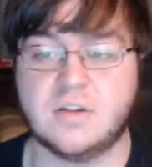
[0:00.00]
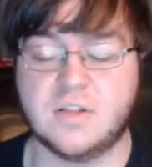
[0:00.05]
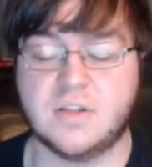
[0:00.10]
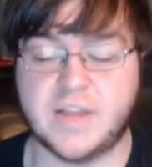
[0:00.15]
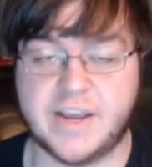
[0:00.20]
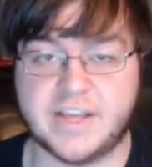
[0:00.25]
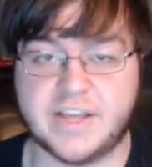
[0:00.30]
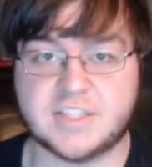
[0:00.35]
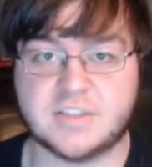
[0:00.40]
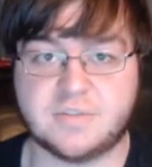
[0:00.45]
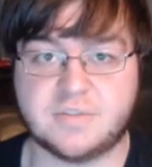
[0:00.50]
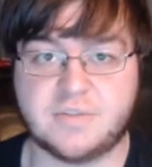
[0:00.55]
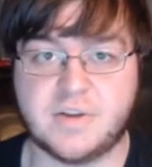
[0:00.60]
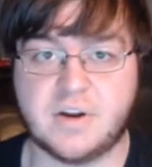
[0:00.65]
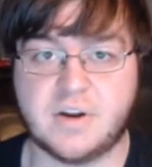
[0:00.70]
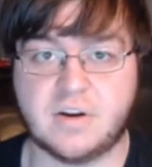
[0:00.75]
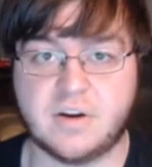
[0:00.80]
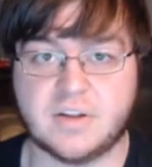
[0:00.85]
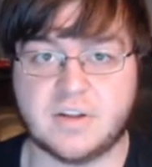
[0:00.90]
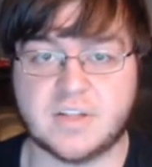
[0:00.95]
Layers of
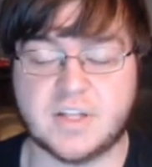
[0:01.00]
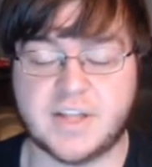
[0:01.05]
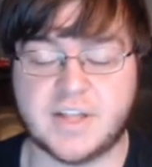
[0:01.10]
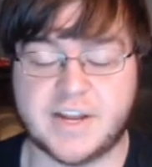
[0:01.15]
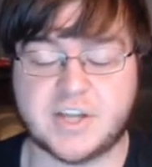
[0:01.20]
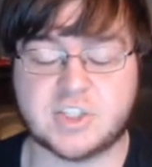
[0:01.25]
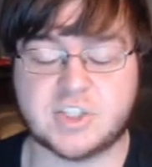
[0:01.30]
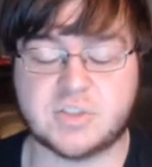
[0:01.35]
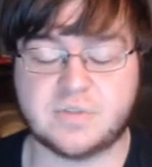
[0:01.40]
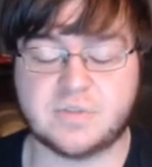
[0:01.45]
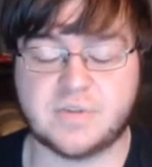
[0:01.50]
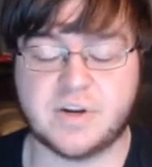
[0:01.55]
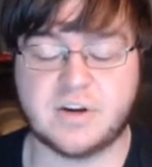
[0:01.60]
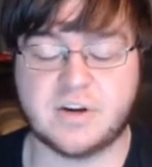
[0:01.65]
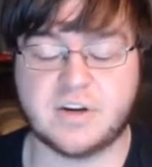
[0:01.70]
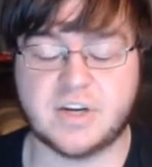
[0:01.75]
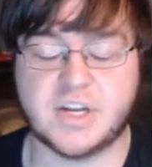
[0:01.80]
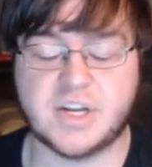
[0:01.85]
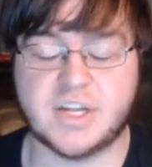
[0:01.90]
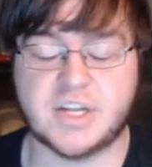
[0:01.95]
Fear, the Layers of
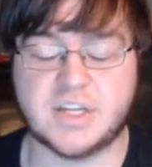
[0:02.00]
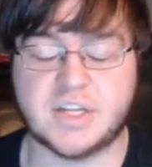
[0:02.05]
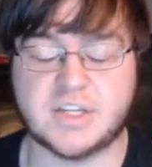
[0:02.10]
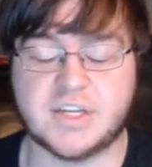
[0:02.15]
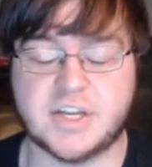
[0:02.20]
Fear uh,